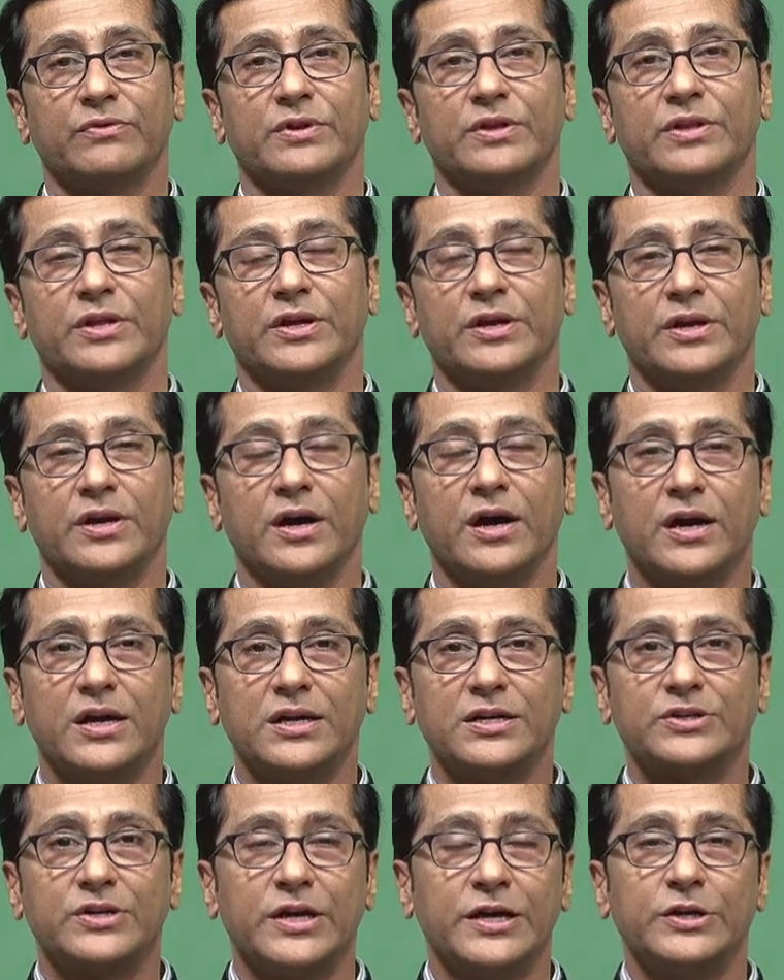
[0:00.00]
when we, they
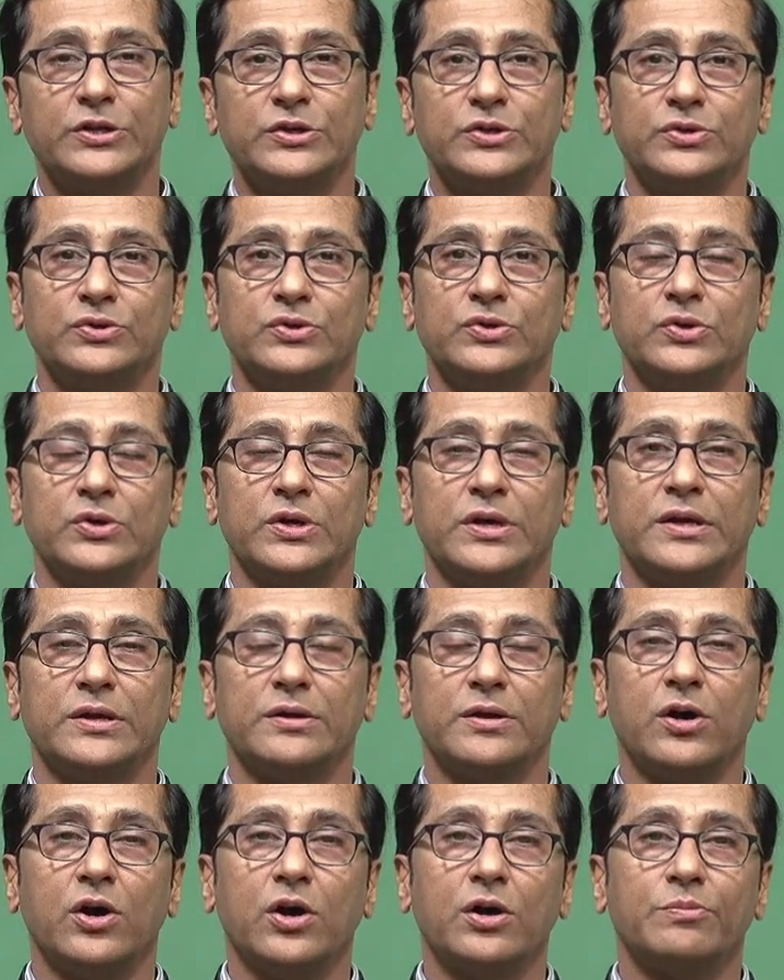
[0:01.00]
are trying to
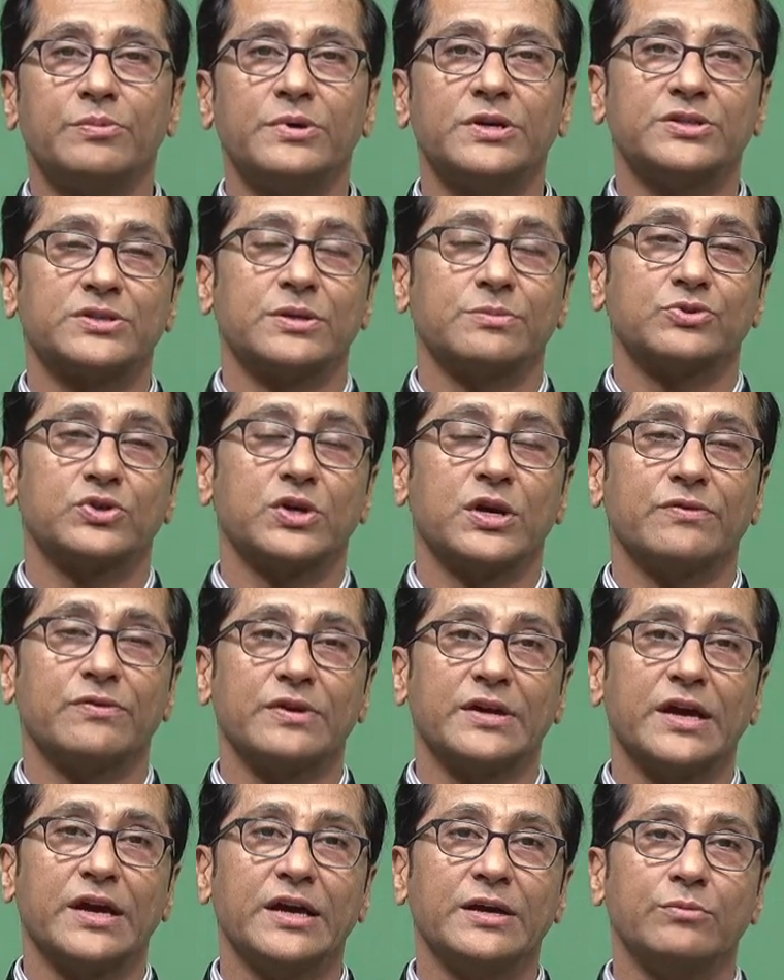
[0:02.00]
incorporate some sort
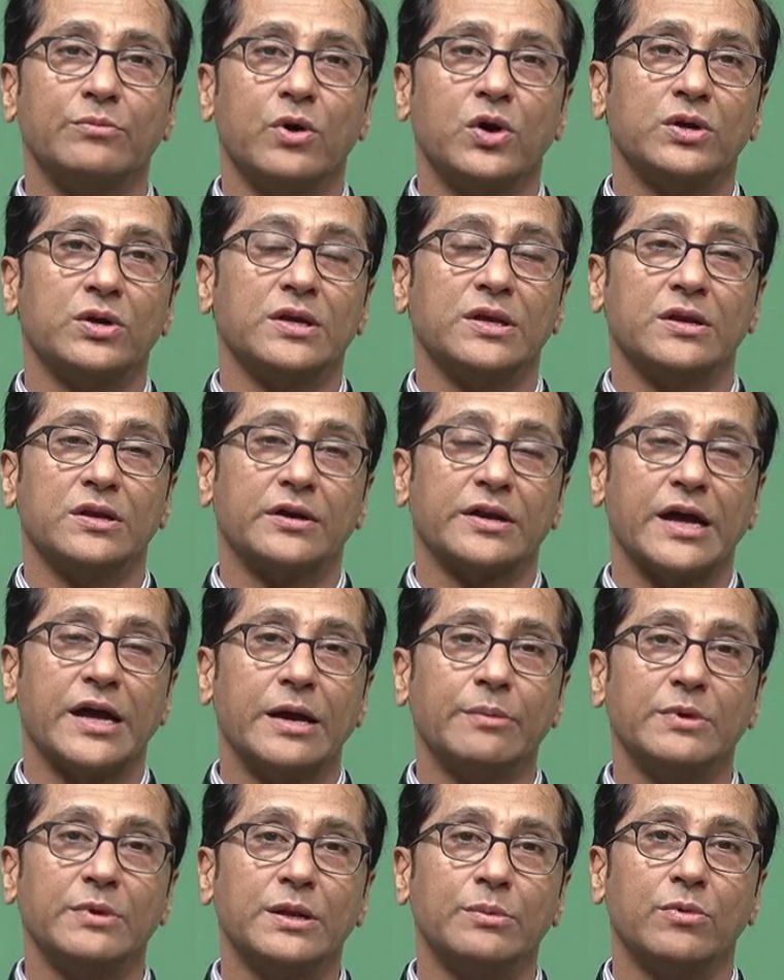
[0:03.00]
of AI model or
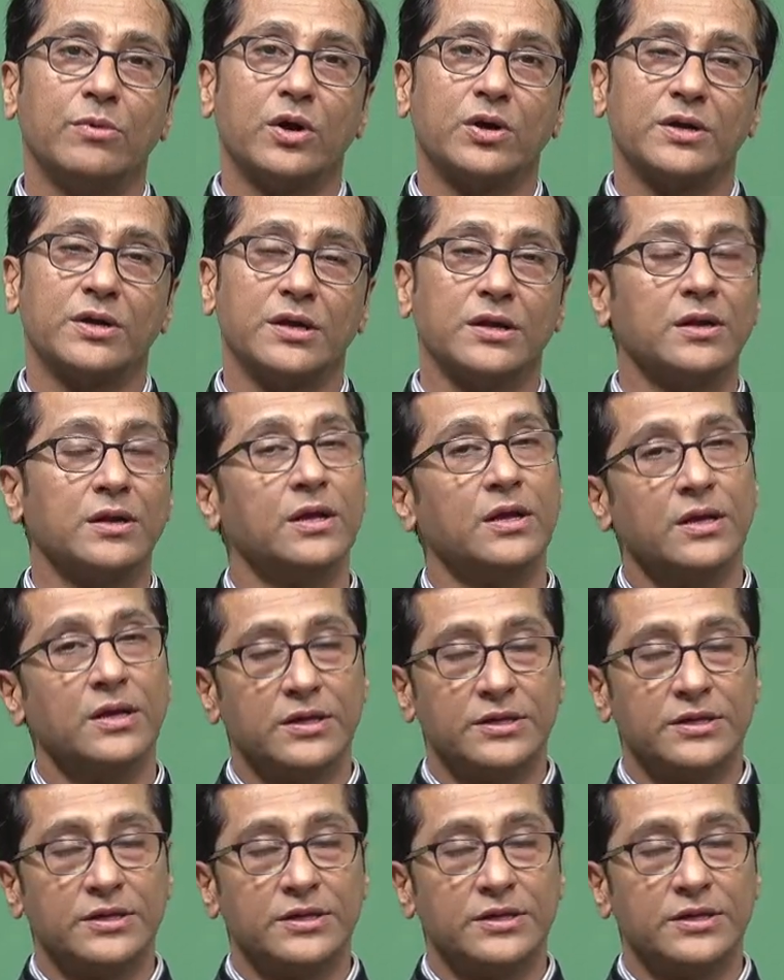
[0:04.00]
ML model